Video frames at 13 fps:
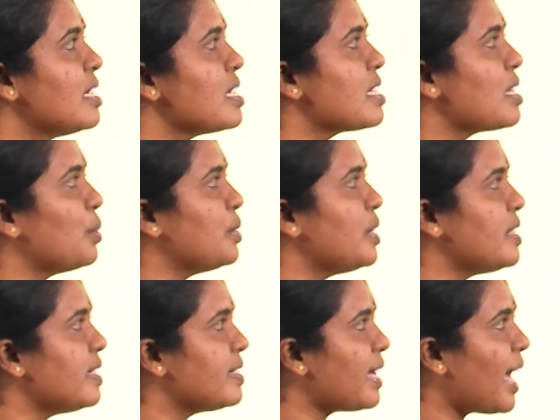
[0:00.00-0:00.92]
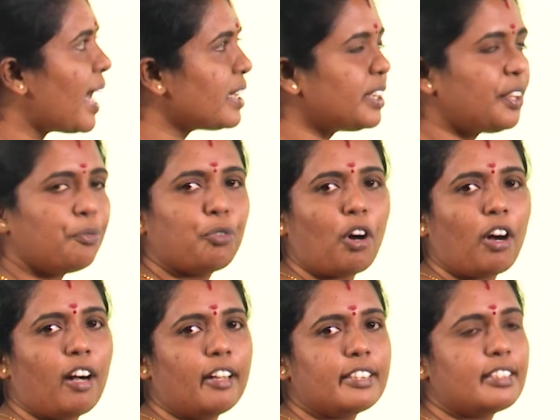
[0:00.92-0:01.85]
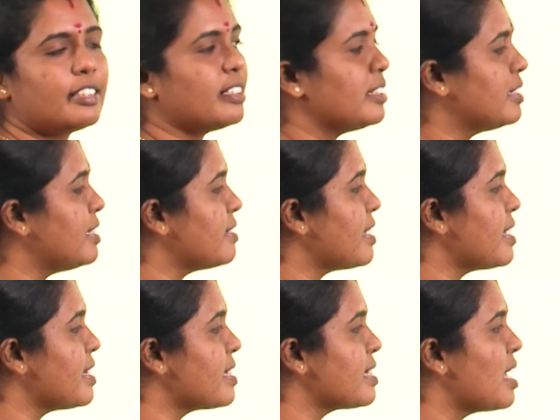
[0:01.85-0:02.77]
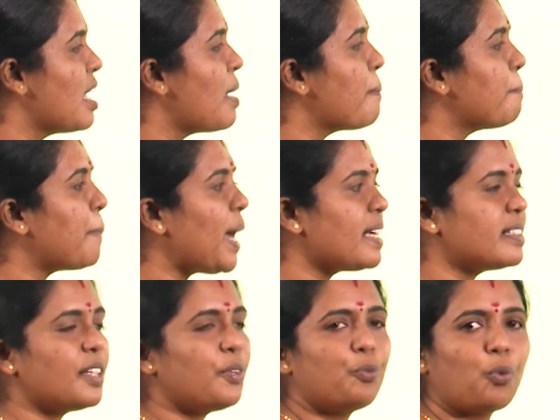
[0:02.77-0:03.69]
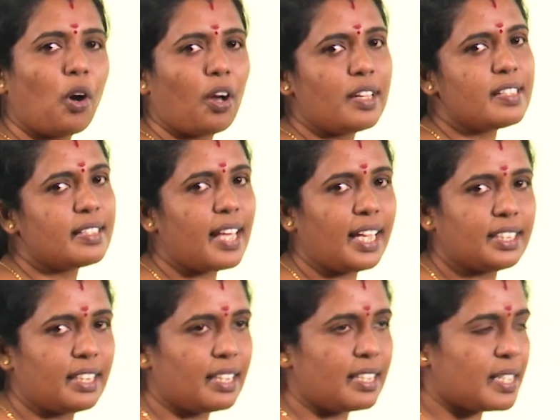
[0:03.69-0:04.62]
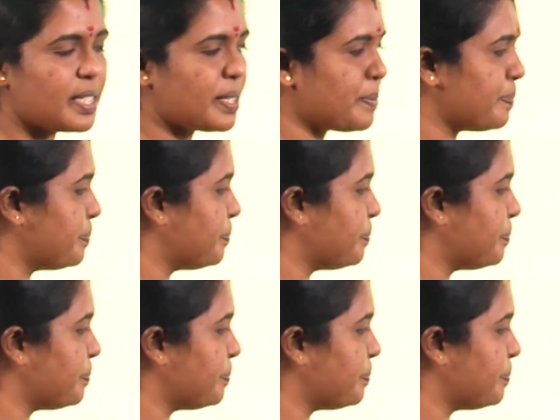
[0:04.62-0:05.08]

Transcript: So this is active voice, this is passive voice sentence.